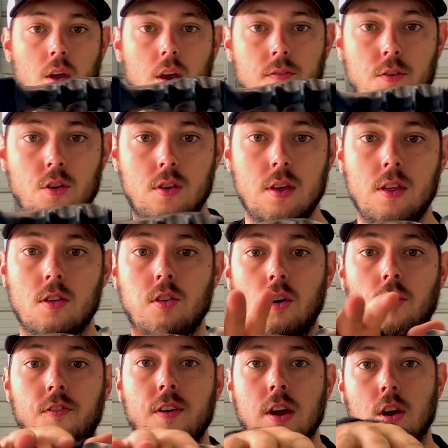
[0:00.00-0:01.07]
if you see these
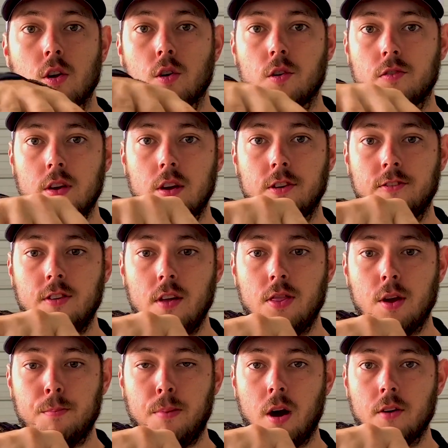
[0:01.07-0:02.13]
little finger grooves here that fit in
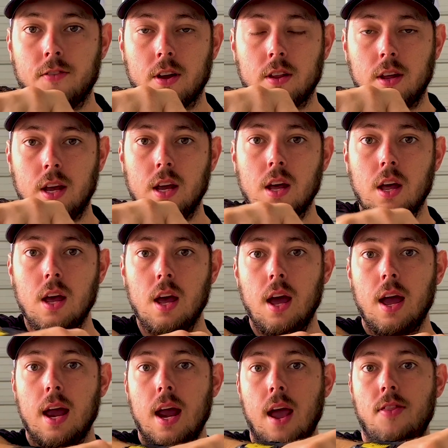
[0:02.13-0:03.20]
there perfectly,
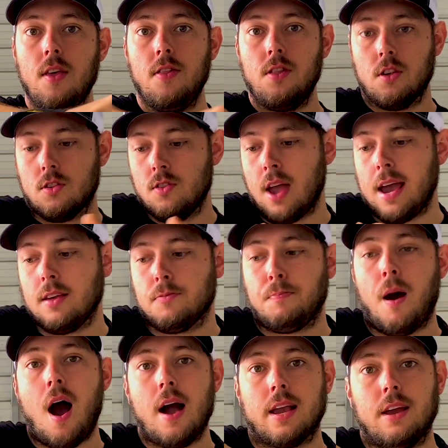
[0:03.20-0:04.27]
and then this nice
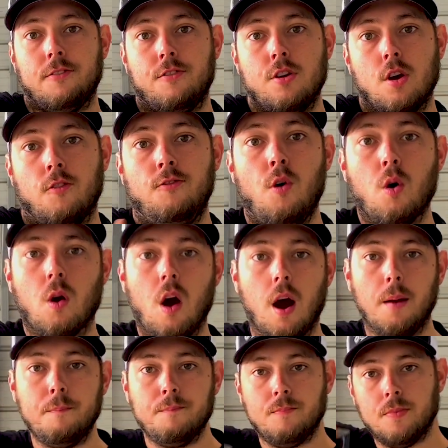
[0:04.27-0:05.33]
pocket for your
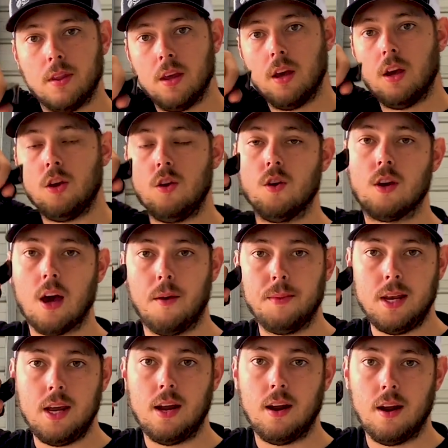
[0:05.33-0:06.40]
forearm, come in
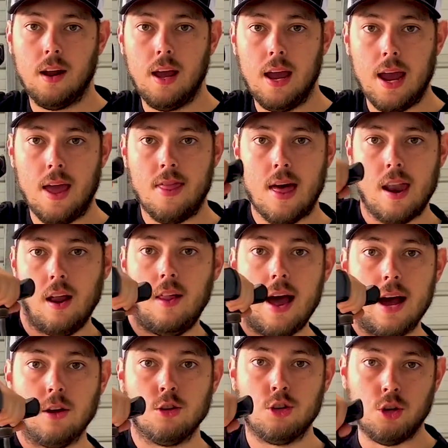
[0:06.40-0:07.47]
here and that
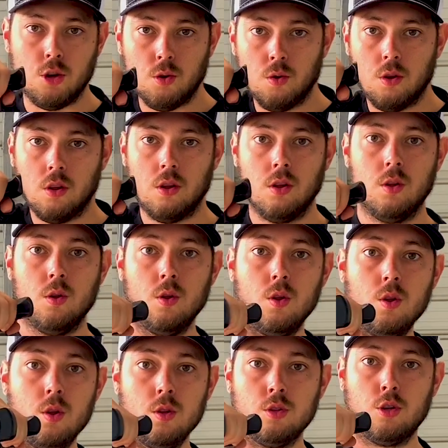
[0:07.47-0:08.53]
allows you
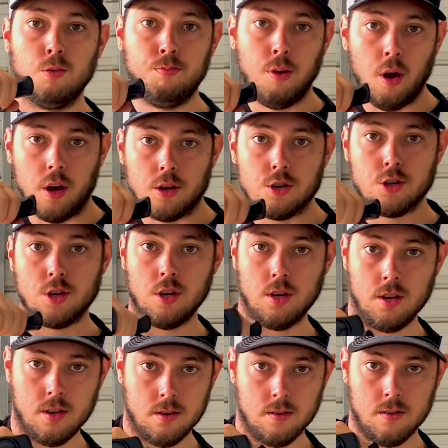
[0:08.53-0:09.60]
to push.
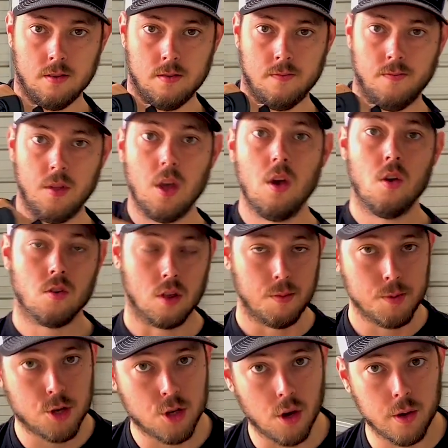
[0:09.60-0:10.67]
So let
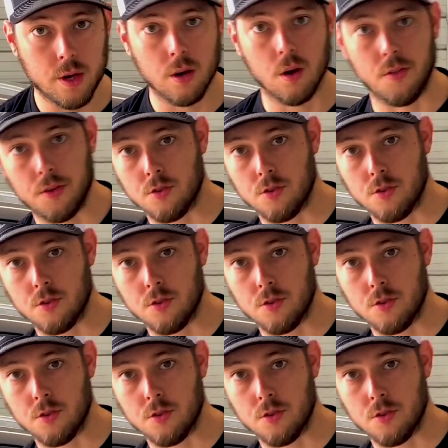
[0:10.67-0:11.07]
me show you here on the